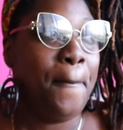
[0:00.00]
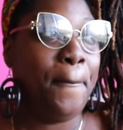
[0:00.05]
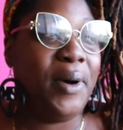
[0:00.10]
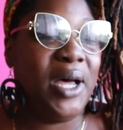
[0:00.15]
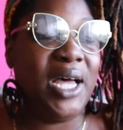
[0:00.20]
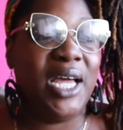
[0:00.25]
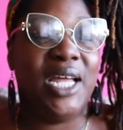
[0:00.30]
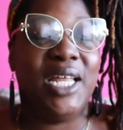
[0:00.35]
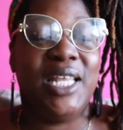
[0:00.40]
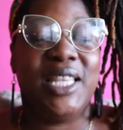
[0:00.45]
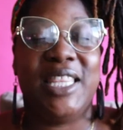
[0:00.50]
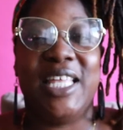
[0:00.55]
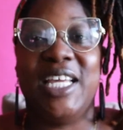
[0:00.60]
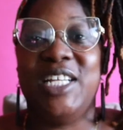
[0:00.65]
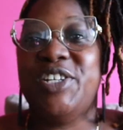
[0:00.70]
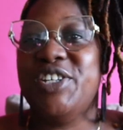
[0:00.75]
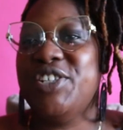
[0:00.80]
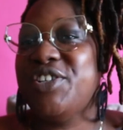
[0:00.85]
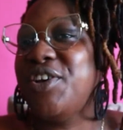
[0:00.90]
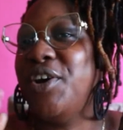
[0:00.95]
but they
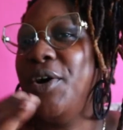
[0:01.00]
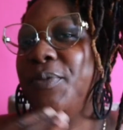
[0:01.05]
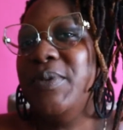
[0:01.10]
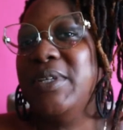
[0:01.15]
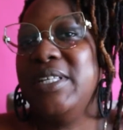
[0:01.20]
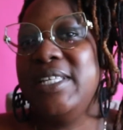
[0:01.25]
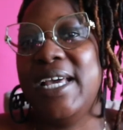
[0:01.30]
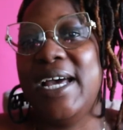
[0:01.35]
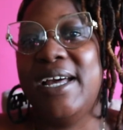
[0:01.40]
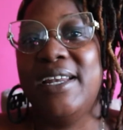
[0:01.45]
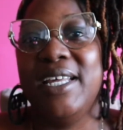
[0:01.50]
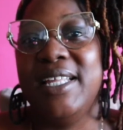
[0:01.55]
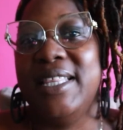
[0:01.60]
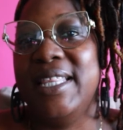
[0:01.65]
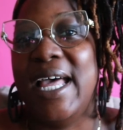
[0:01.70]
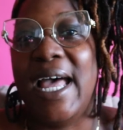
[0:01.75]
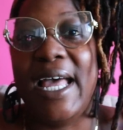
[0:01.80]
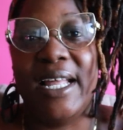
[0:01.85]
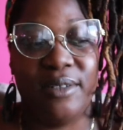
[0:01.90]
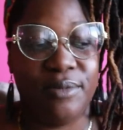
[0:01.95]
just gulped it down,
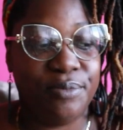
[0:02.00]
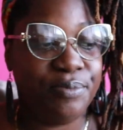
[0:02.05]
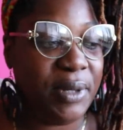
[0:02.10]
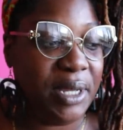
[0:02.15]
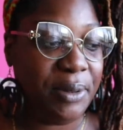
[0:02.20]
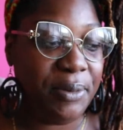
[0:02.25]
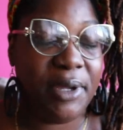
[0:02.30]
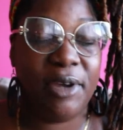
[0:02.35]
and that made